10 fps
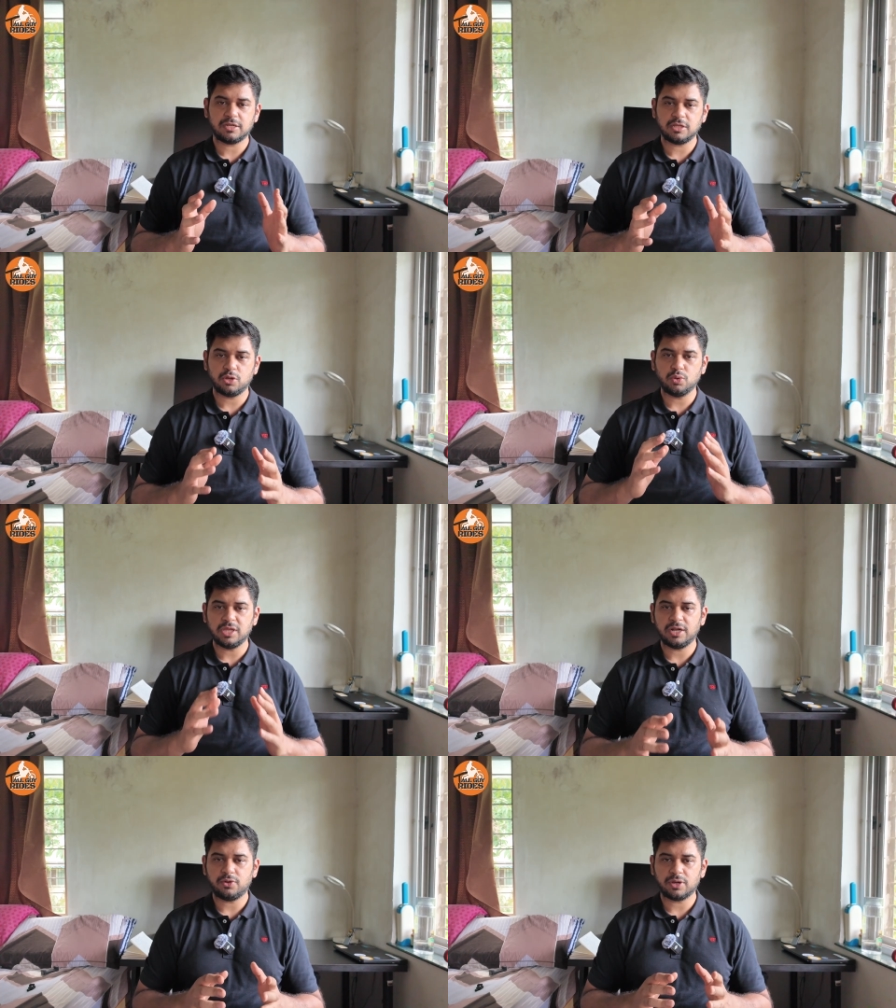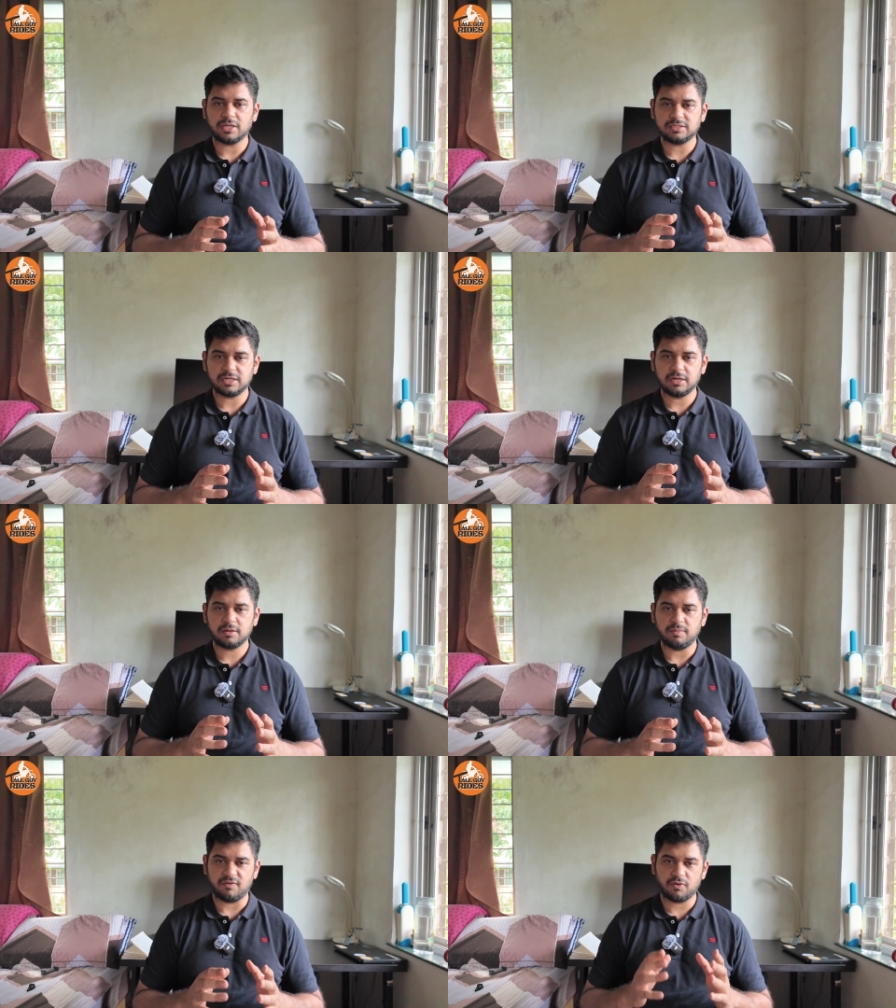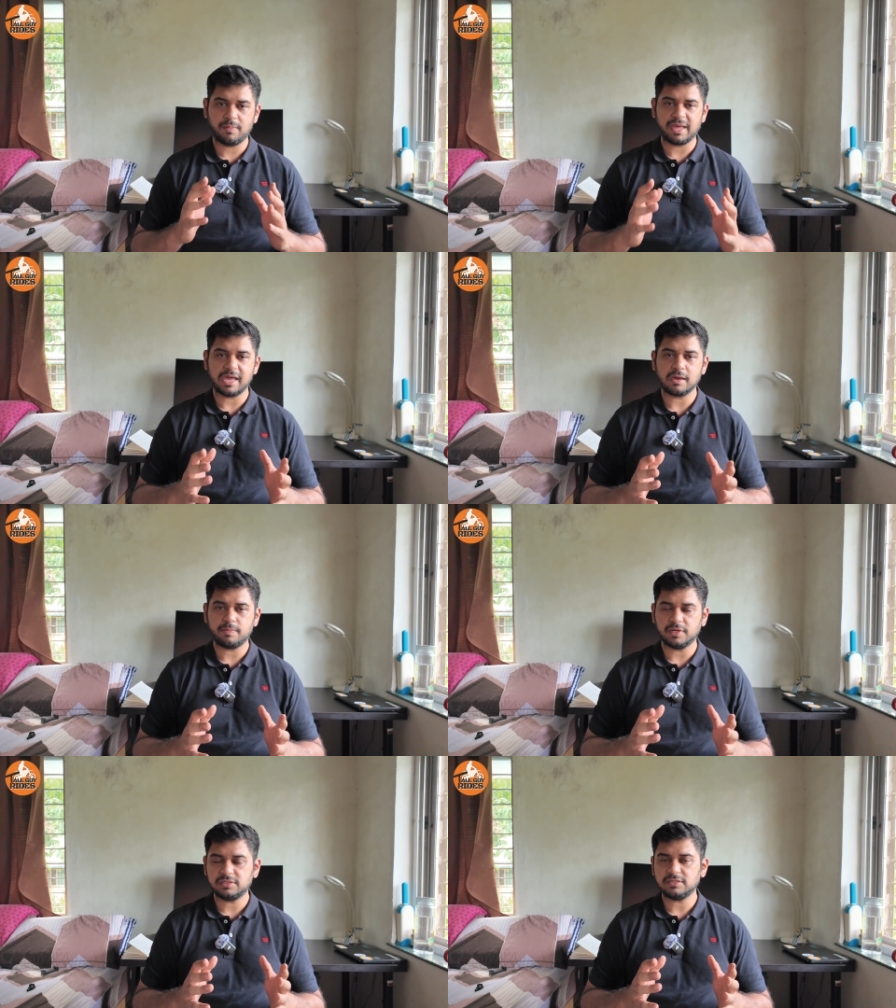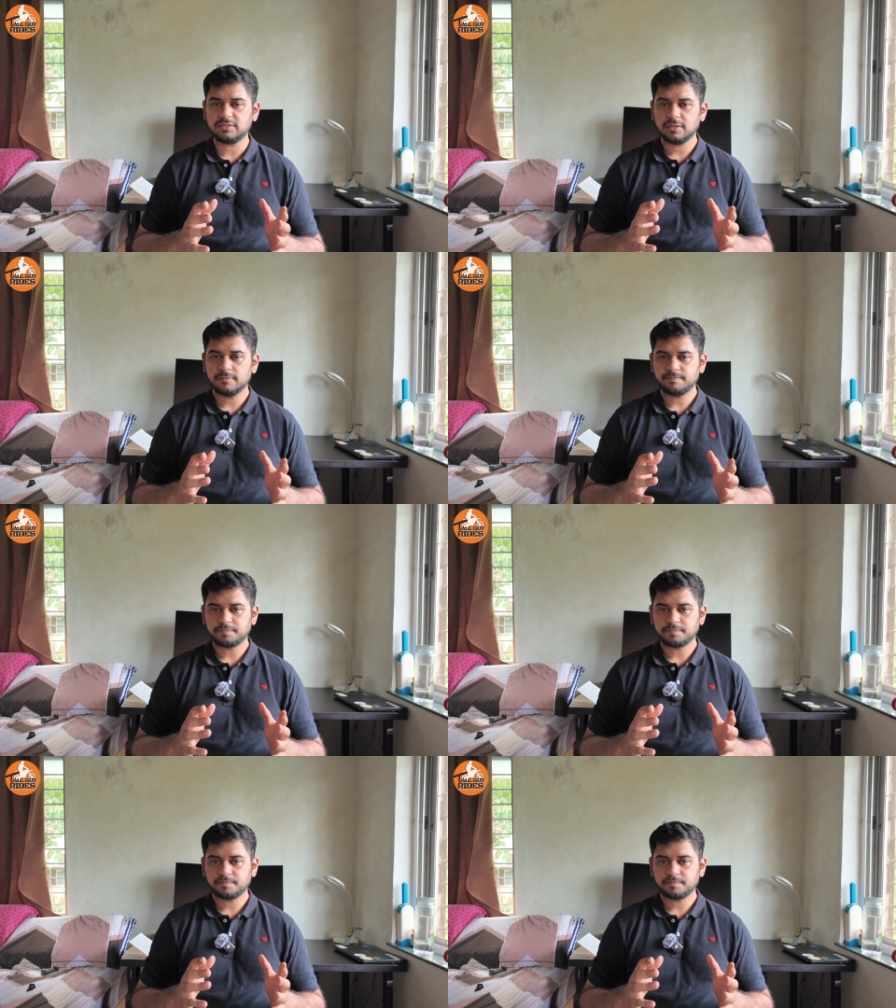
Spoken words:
that you need to consider before making a purchase.